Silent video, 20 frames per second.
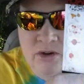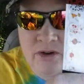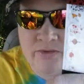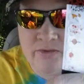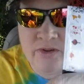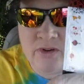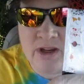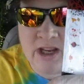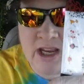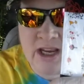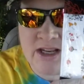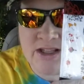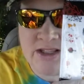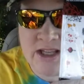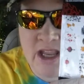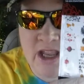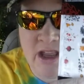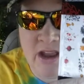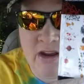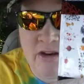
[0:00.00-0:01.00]
know if you guys
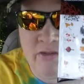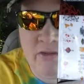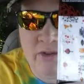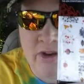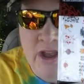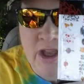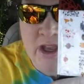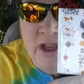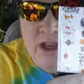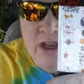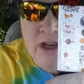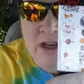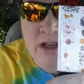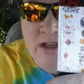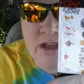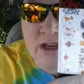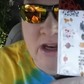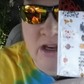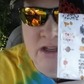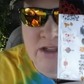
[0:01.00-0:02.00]
have
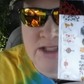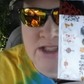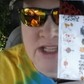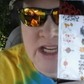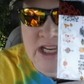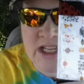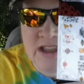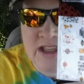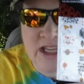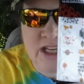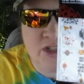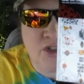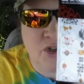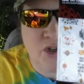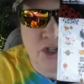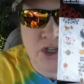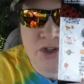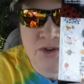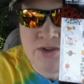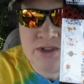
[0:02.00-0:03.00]
seen these or
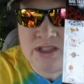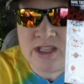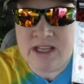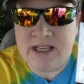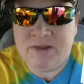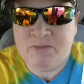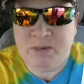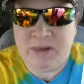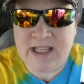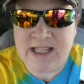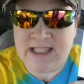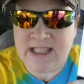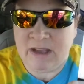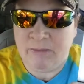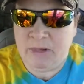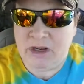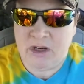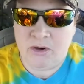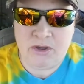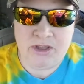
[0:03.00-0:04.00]
used these. Please
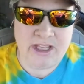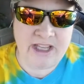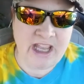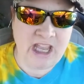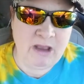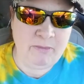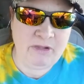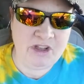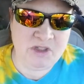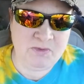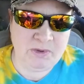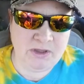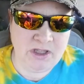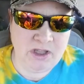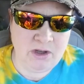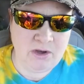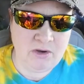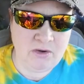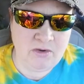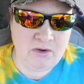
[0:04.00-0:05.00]
let me know in the comments
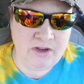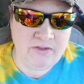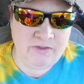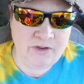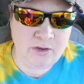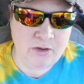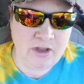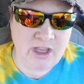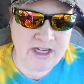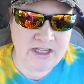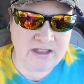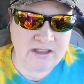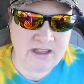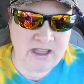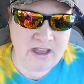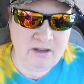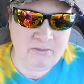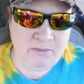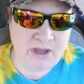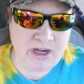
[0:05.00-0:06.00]
below if you liked
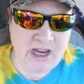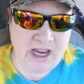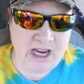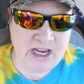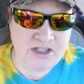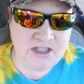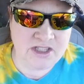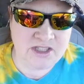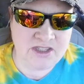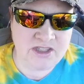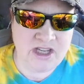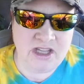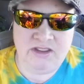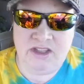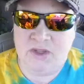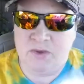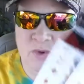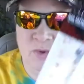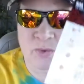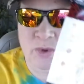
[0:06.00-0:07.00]
them, but I just thought these were